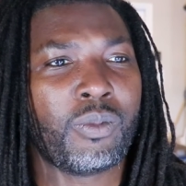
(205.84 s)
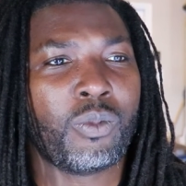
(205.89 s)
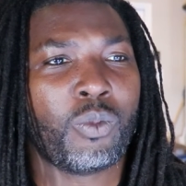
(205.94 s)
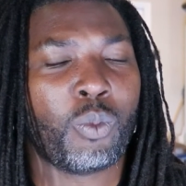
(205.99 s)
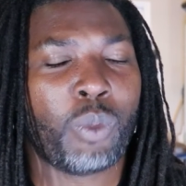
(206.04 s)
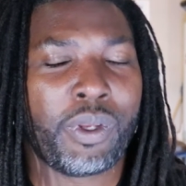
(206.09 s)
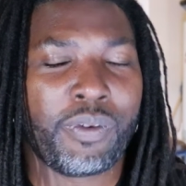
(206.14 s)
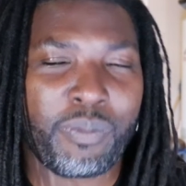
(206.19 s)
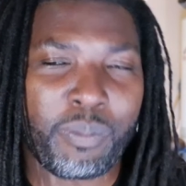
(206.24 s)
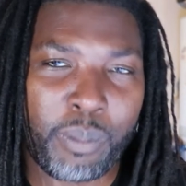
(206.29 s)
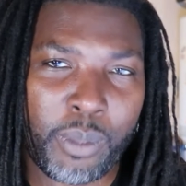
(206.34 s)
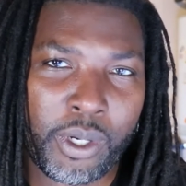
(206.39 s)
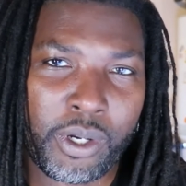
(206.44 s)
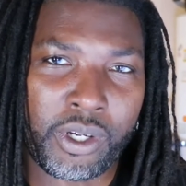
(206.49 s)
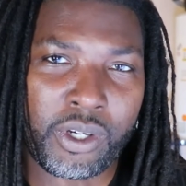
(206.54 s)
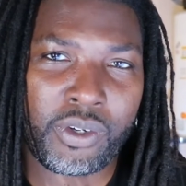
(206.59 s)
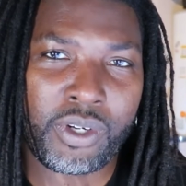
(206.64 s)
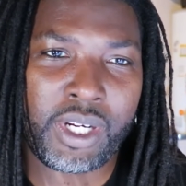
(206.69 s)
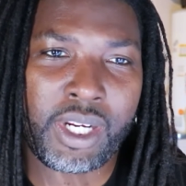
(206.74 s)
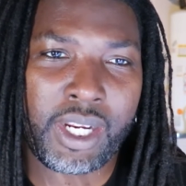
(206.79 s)
With
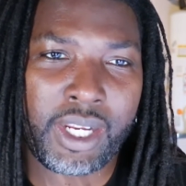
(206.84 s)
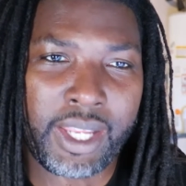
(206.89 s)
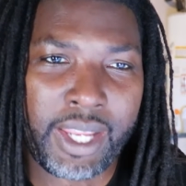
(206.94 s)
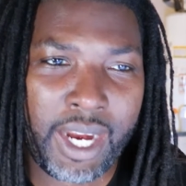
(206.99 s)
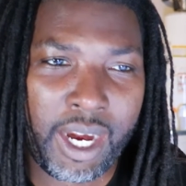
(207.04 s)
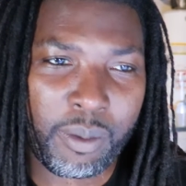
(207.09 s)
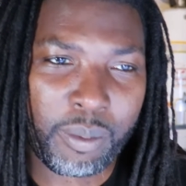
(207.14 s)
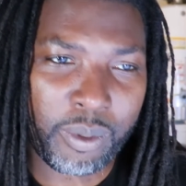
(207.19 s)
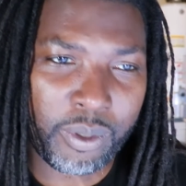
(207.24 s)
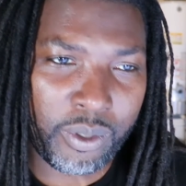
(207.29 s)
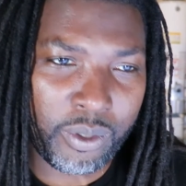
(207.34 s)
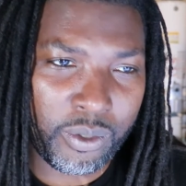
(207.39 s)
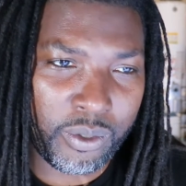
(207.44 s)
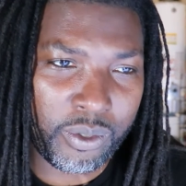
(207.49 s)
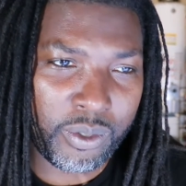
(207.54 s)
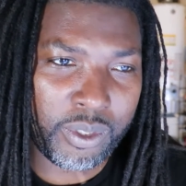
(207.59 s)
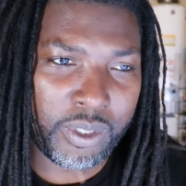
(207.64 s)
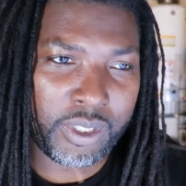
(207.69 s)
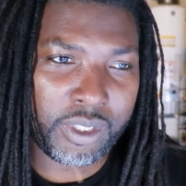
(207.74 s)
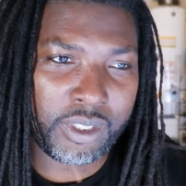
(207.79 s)
Mercury in
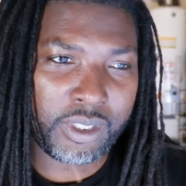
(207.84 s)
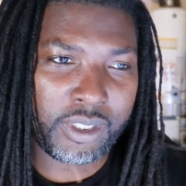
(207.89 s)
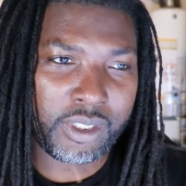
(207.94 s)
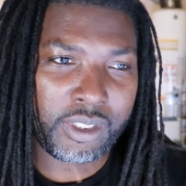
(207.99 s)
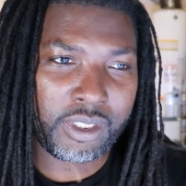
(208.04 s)
Capricorn,